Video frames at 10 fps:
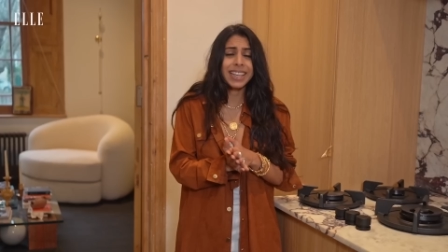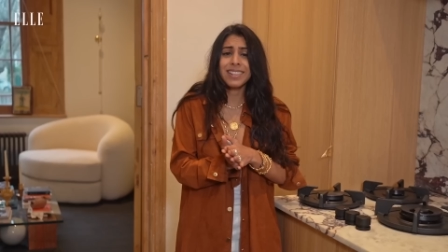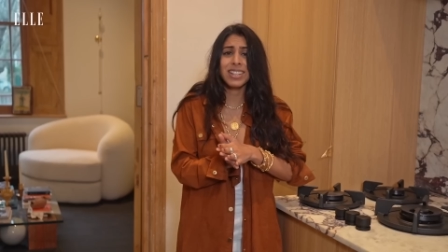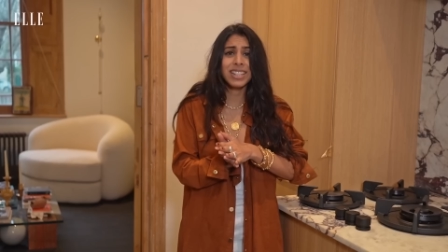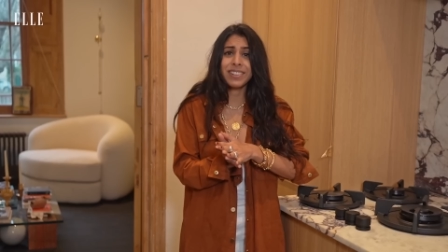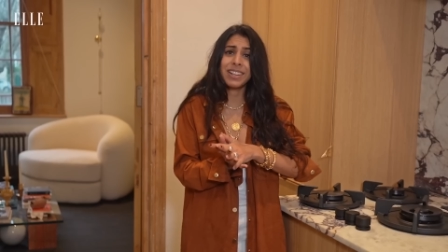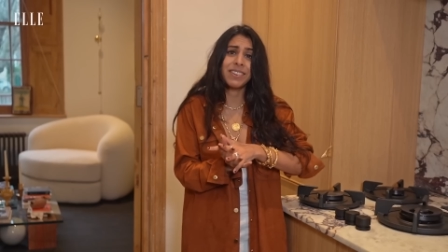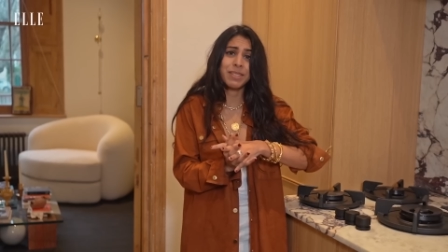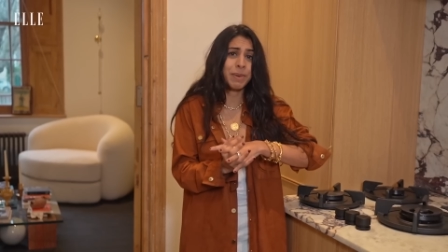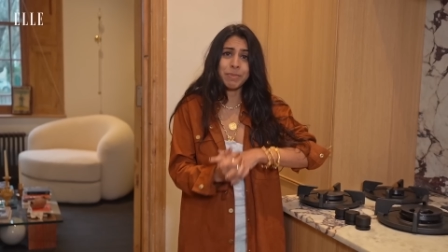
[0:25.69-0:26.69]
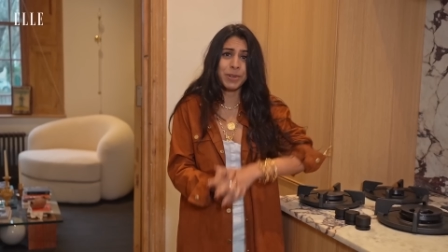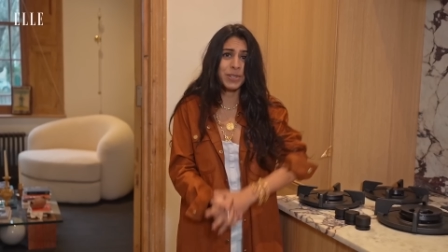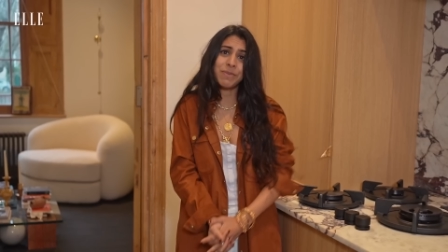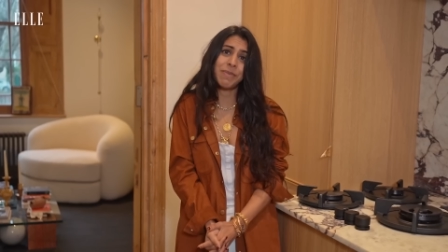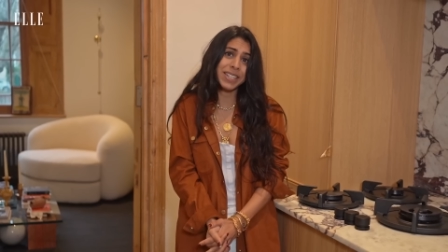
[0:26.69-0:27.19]
Kitchen is really where I spend
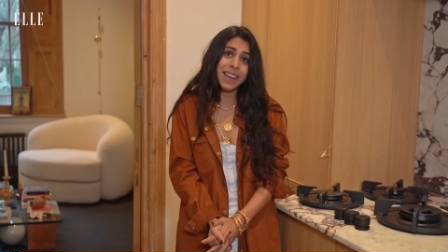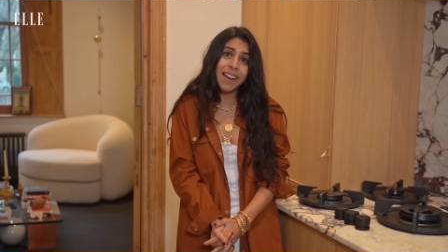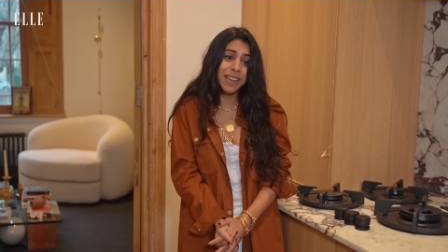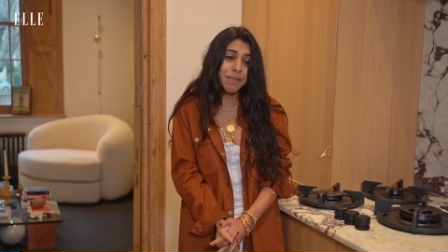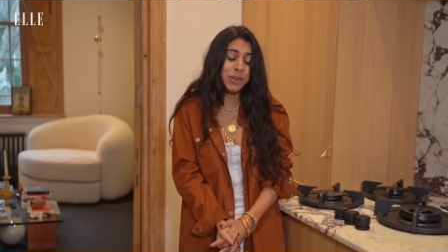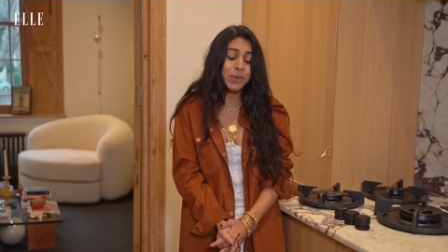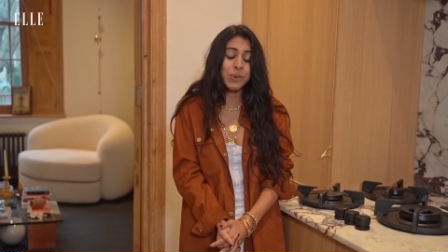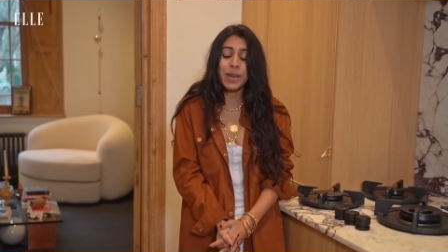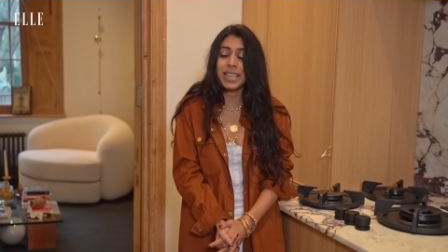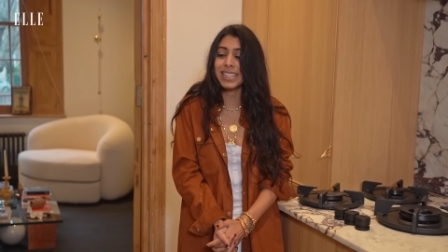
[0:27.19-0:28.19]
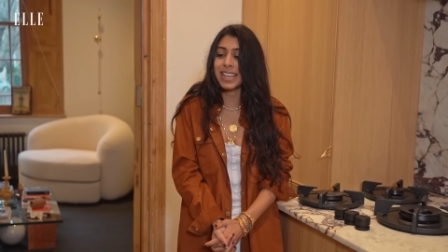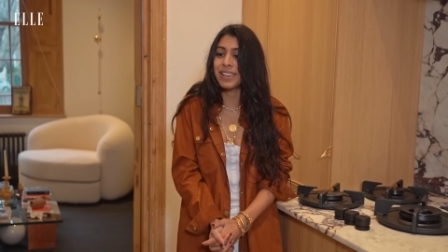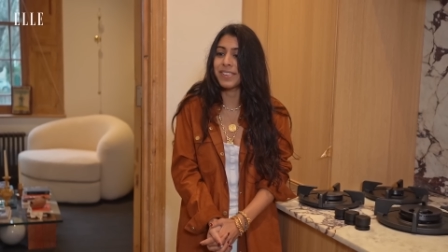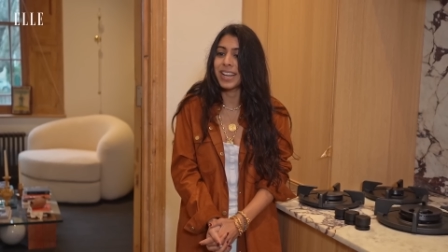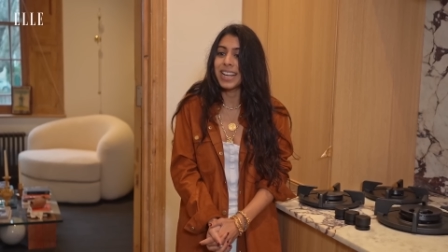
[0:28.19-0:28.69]
most of my time. I'll always
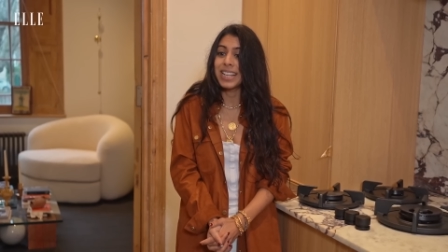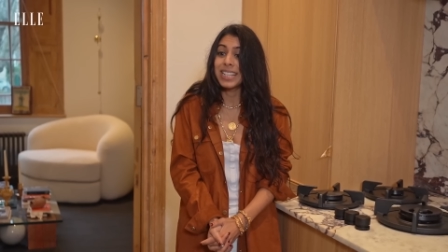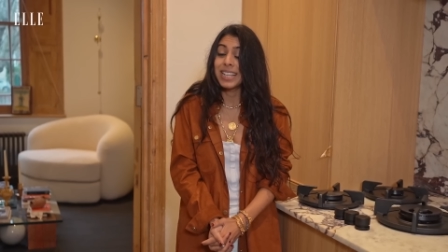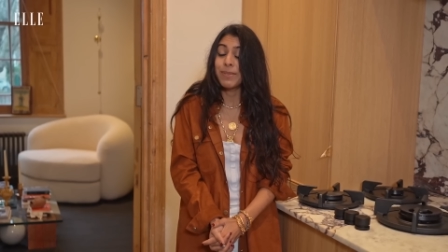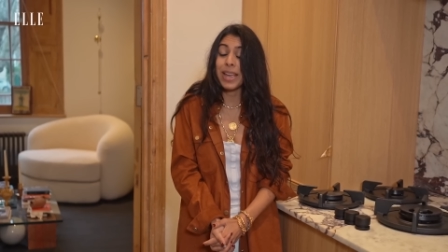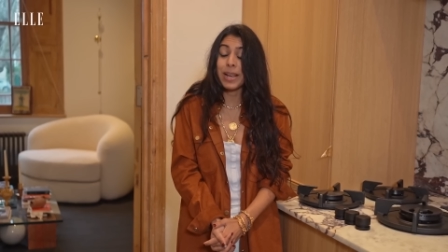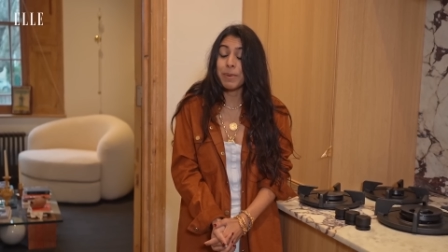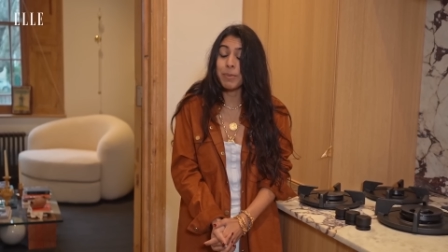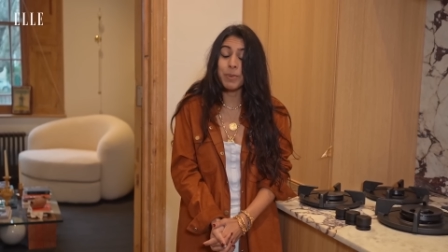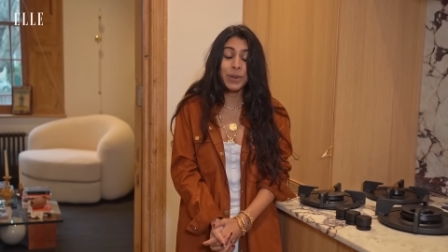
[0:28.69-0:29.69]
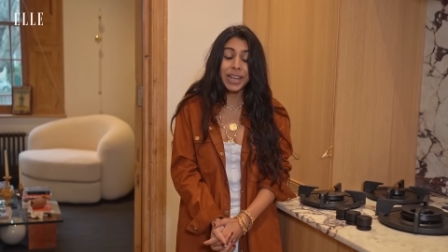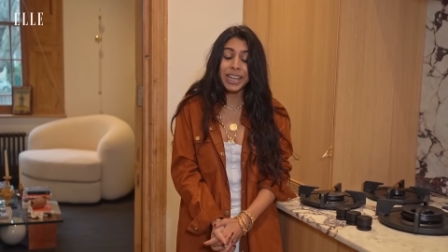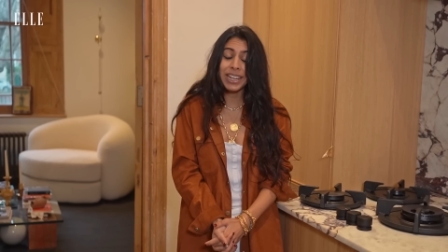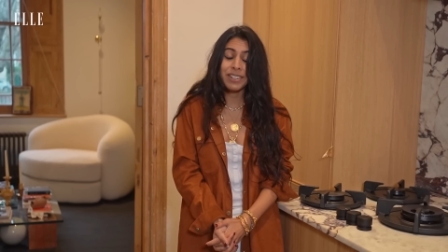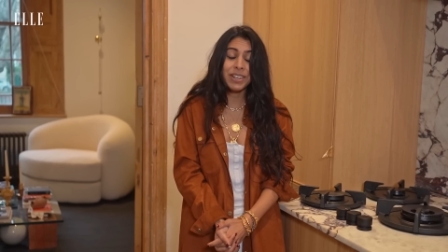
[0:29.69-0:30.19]
kind of wake up in the
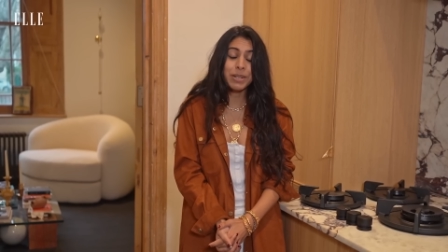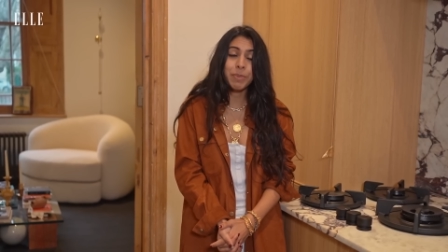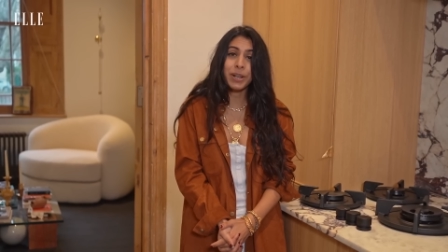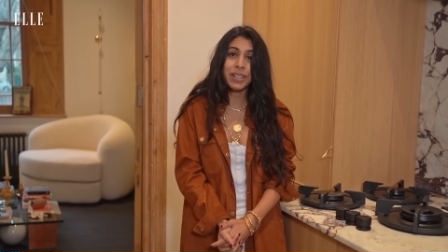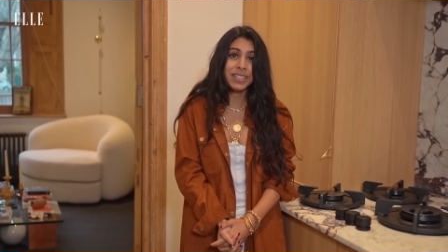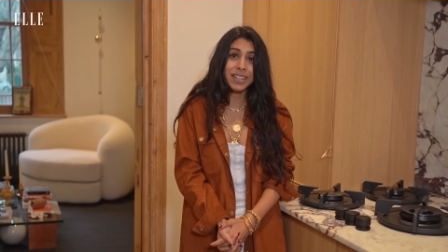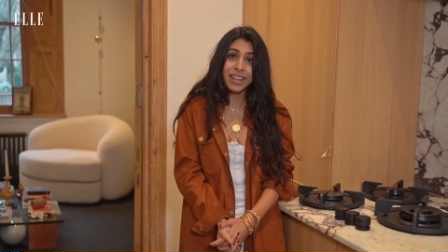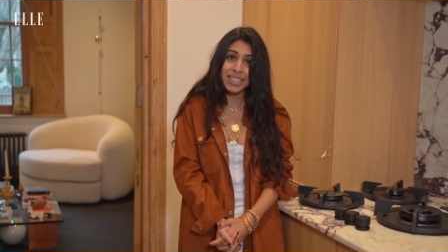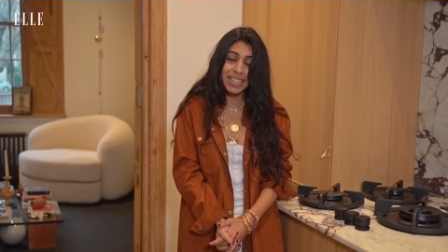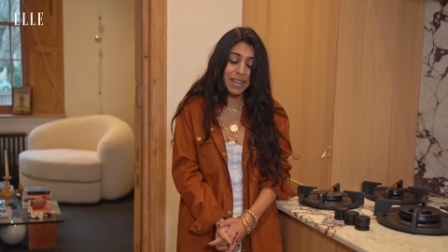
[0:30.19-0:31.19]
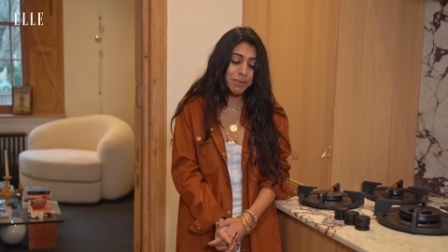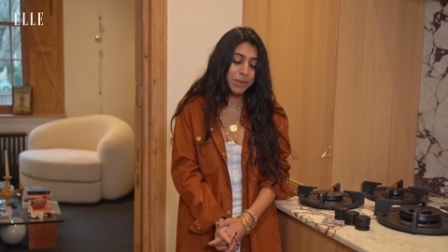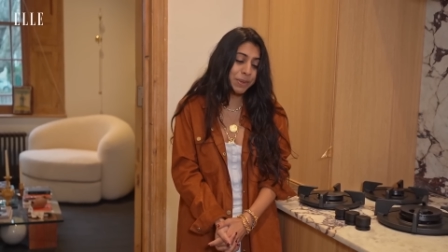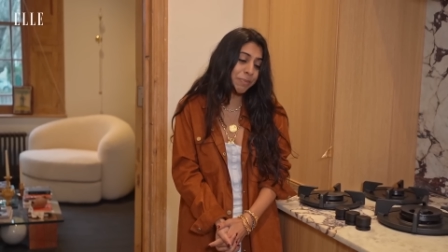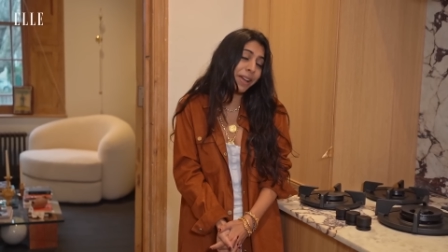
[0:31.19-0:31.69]
morning and read a book at the dining
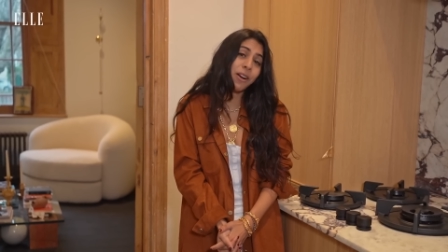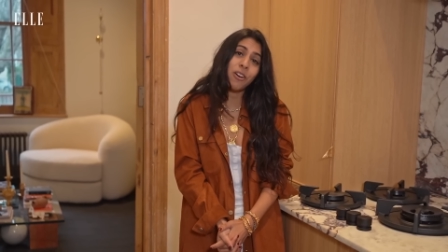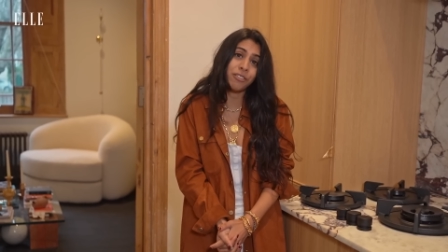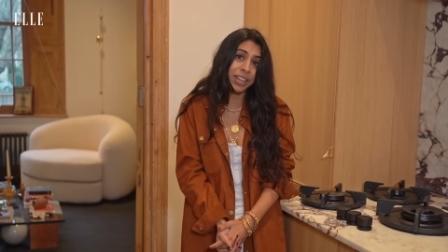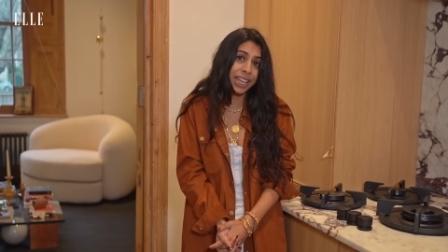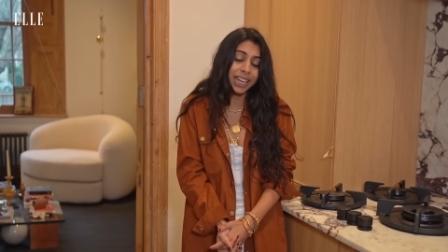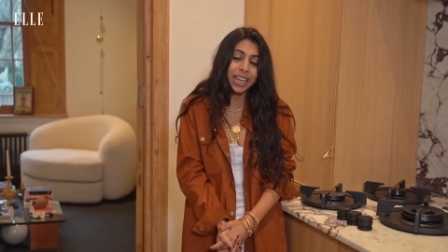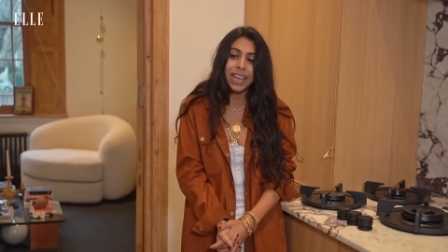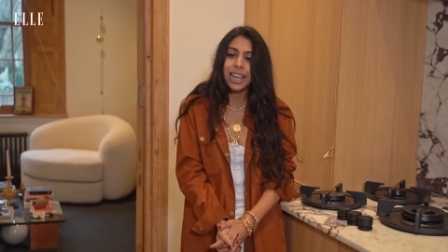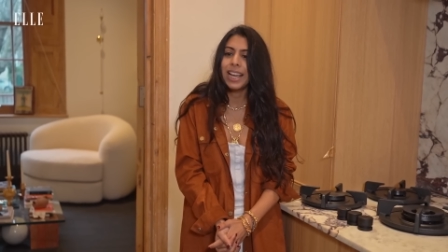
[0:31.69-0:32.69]
table with my coffee.